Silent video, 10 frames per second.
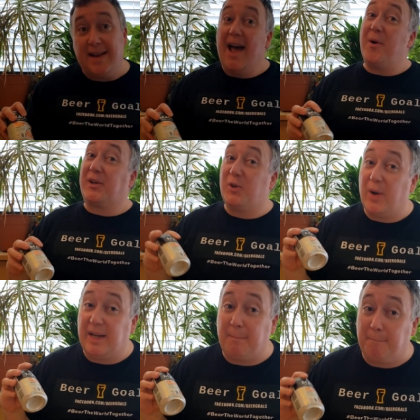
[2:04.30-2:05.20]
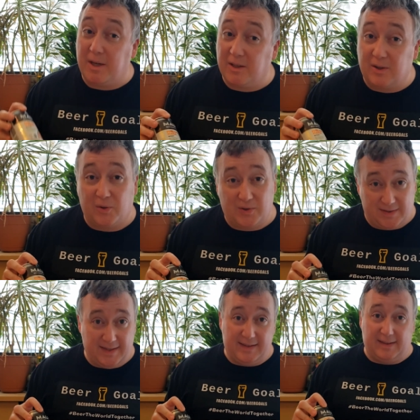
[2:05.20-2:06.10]
Now a quick Beer Goals
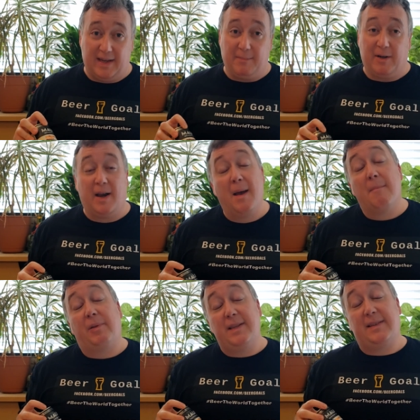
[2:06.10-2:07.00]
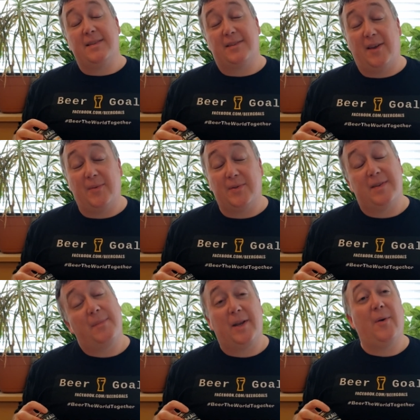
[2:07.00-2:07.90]
disclaimer. Please consult with
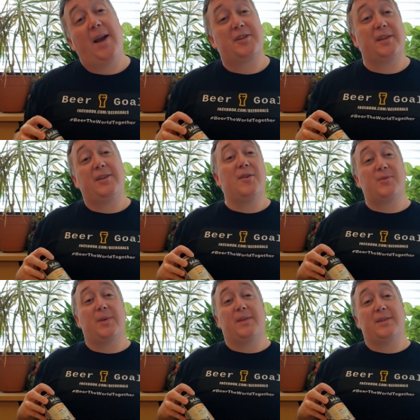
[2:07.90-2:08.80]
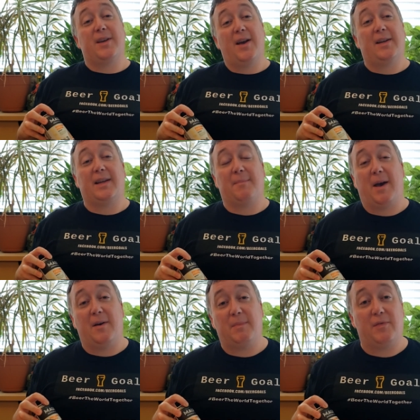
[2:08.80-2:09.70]
somebody who actually knows what they're talking
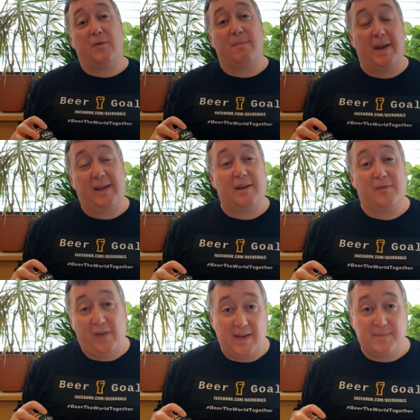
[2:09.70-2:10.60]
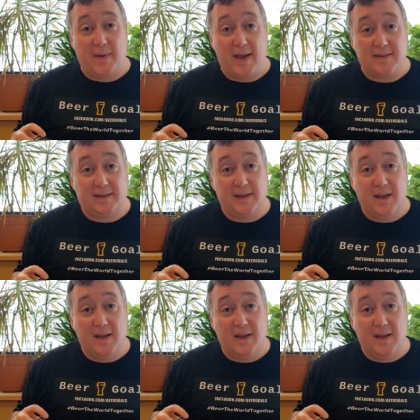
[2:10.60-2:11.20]
about before making a face mask.